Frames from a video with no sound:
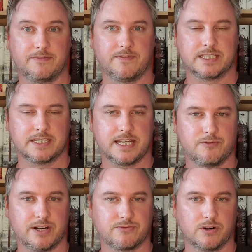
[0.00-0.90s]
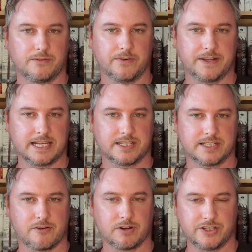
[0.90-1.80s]
series rather than
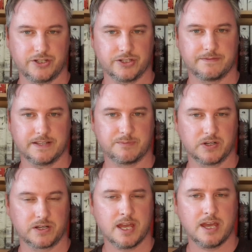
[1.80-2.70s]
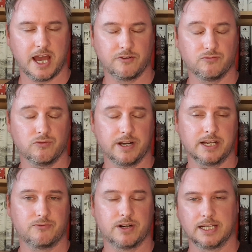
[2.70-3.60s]
necessarily just this book and
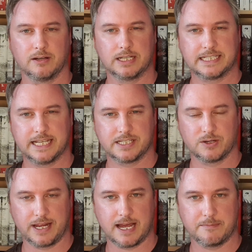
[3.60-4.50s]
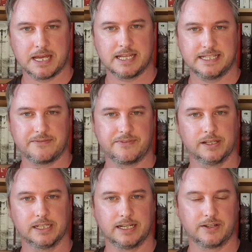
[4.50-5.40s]
really liked it, so I am
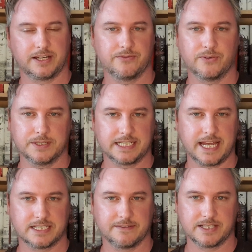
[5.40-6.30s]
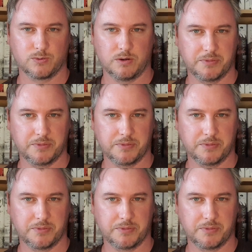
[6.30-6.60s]
definitely looking forward to get to this one.